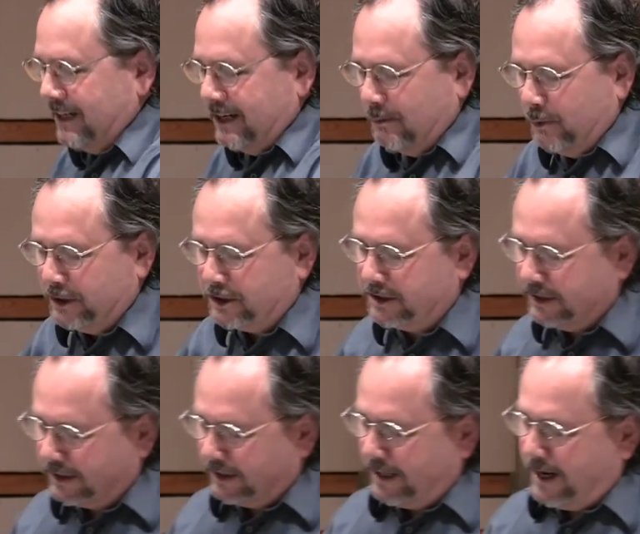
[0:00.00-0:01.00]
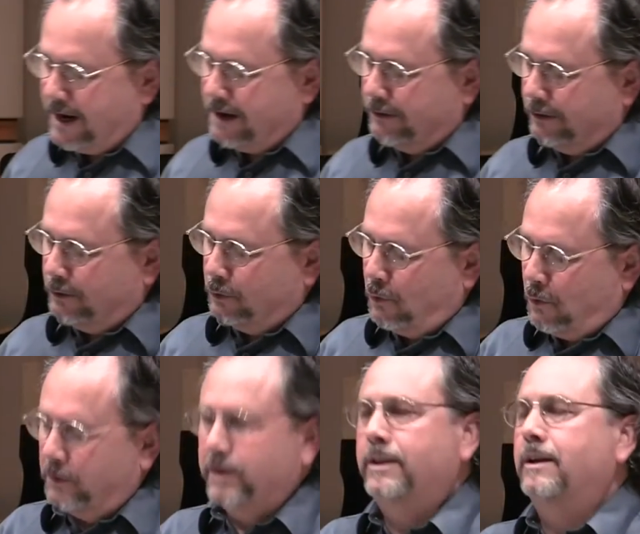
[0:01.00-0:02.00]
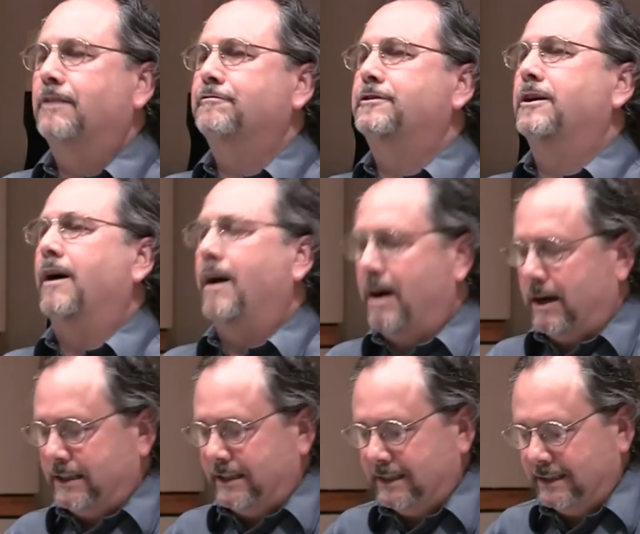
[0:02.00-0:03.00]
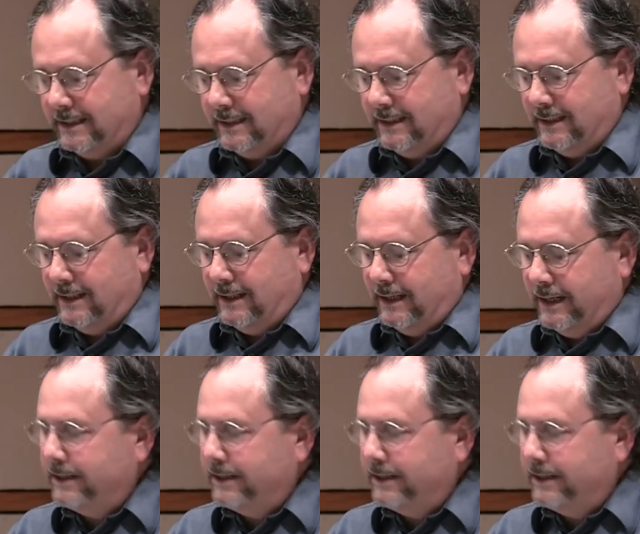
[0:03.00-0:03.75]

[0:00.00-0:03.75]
which declare the glory of God, and